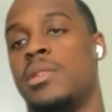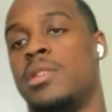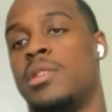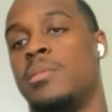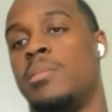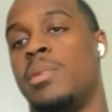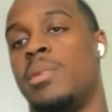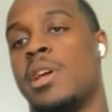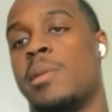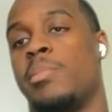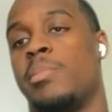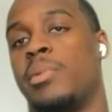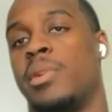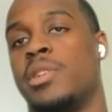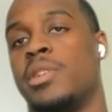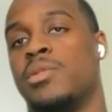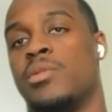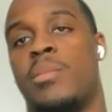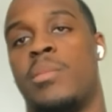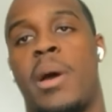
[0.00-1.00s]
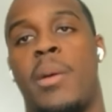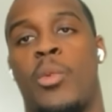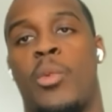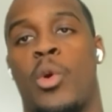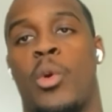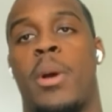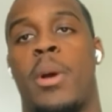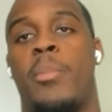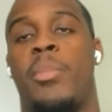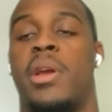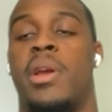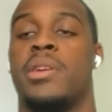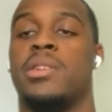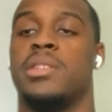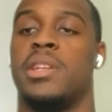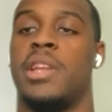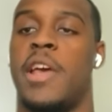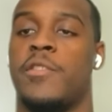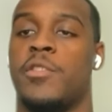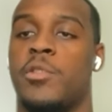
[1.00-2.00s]
to be at a place where my parents didn't
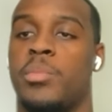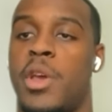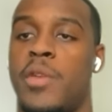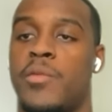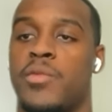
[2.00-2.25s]
have to pay